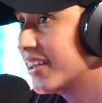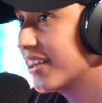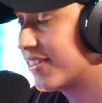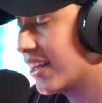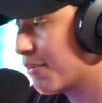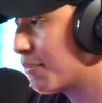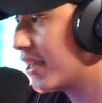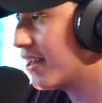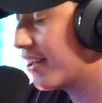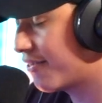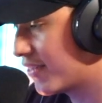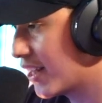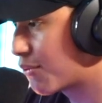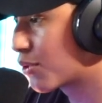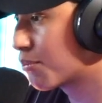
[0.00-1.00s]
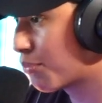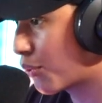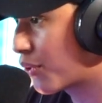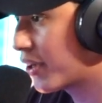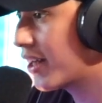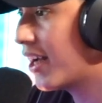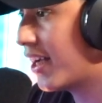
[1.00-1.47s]
if they be if they were
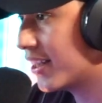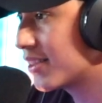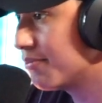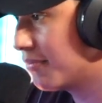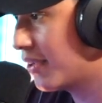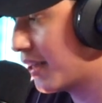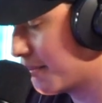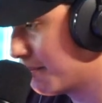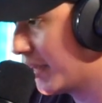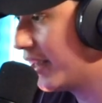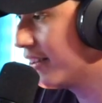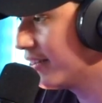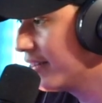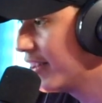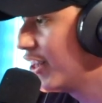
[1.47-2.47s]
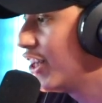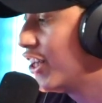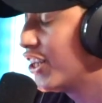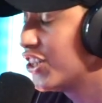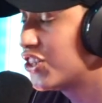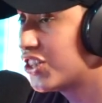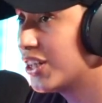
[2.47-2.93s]
born as a male
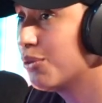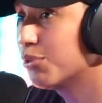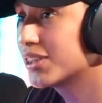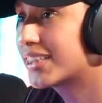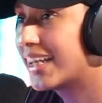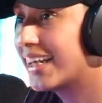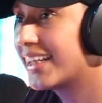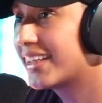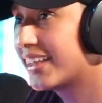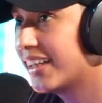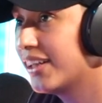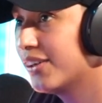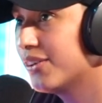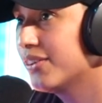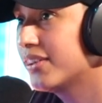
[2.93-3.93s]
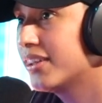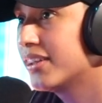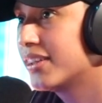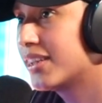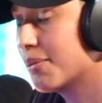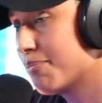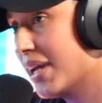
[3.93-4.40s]
she was gonna kill
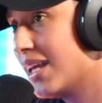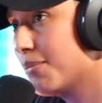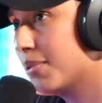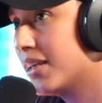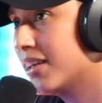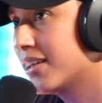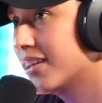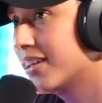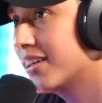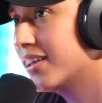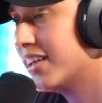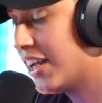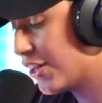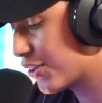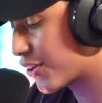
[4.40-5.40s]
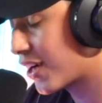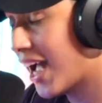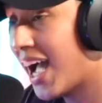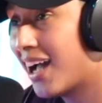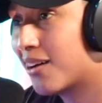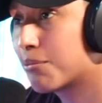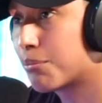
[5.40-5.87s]
the baby either
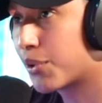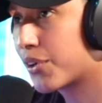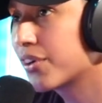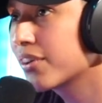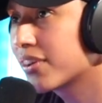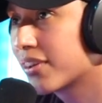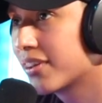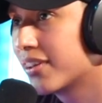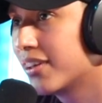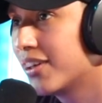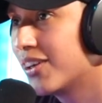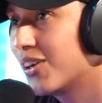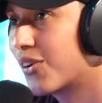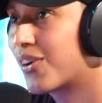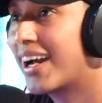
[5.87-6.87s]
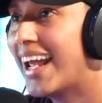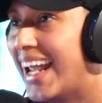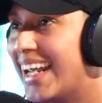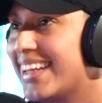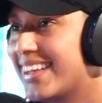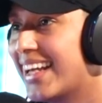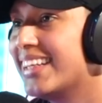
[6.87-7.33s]
at birth or
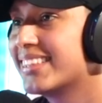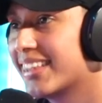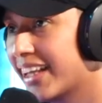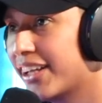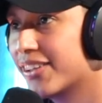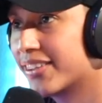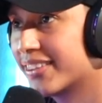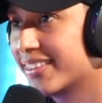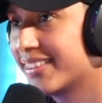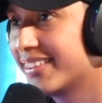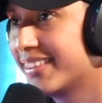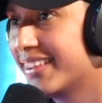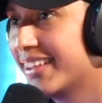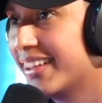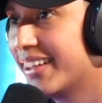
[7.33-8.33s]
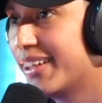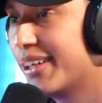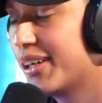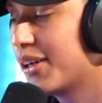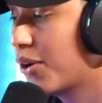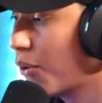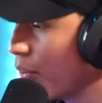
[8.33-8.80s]
eight days later
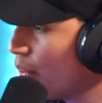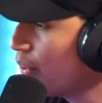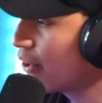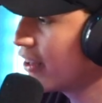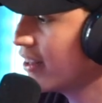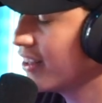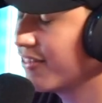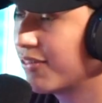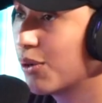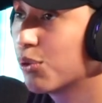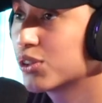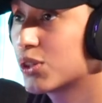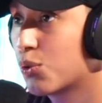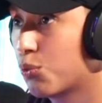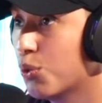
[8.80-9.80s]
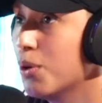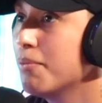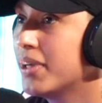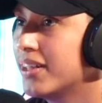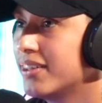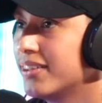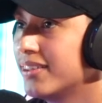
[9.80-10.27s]
or if it was a
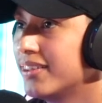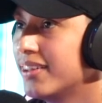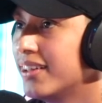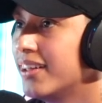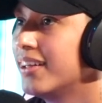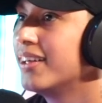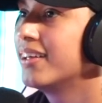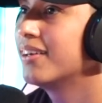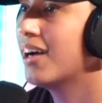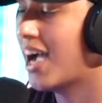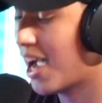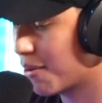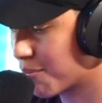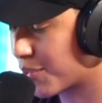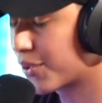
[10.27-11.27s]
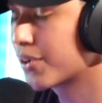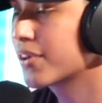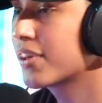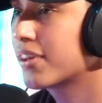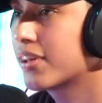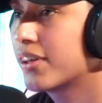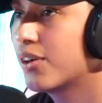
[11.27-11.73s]
woman at
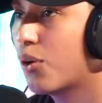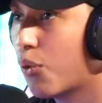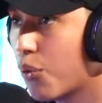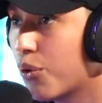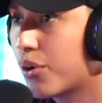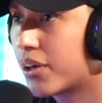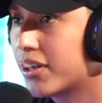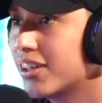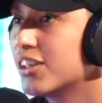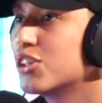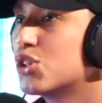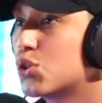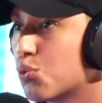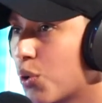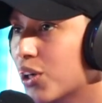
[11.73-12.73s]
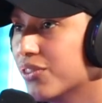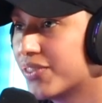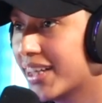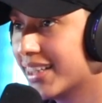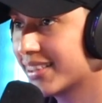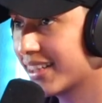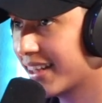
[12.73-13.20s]
birth or
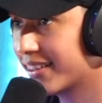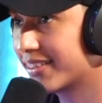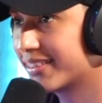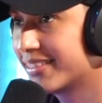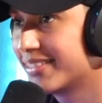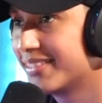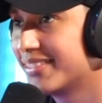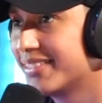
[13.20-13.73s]
12 days later